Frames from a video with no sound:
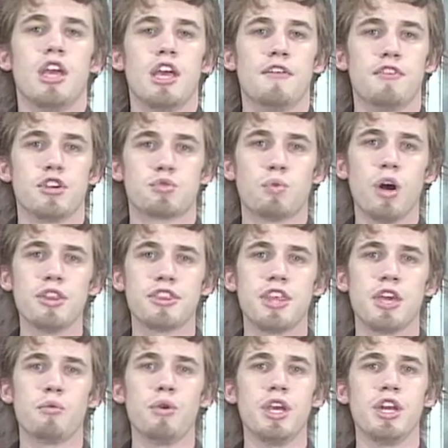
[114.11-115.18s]
If there's one
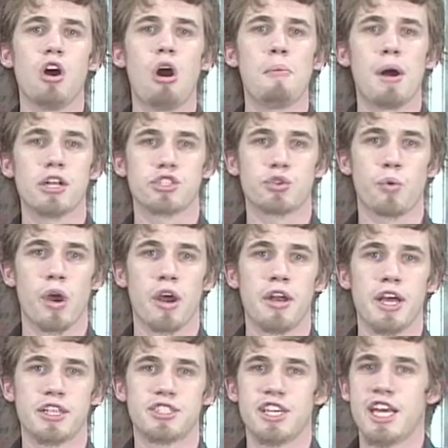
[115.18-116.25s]
thing we know about Square
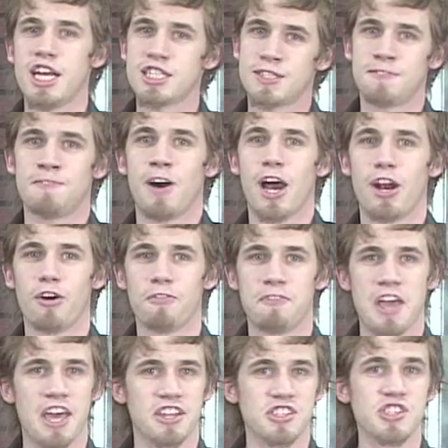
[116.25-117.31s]
Enix, it's Final
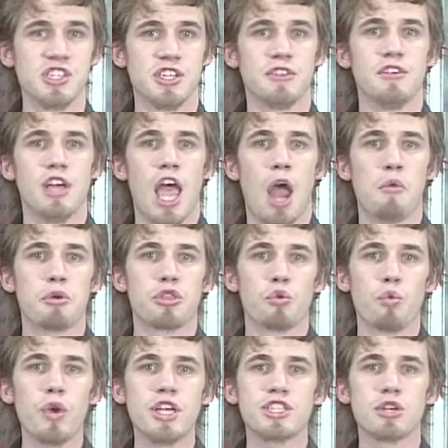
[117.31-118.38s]
Fantasy. And with the
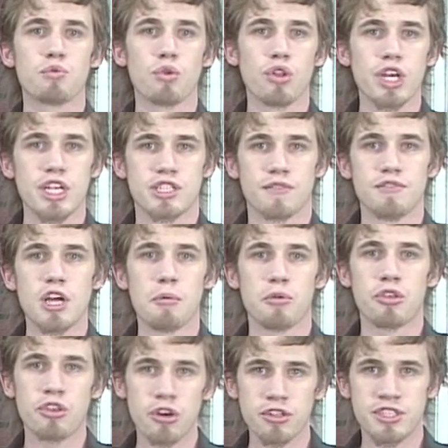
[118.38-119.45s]
recent release of number
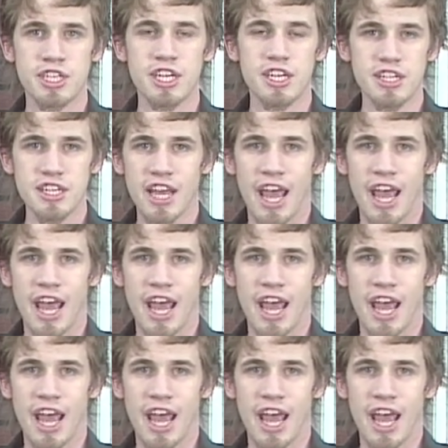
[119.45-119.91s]
13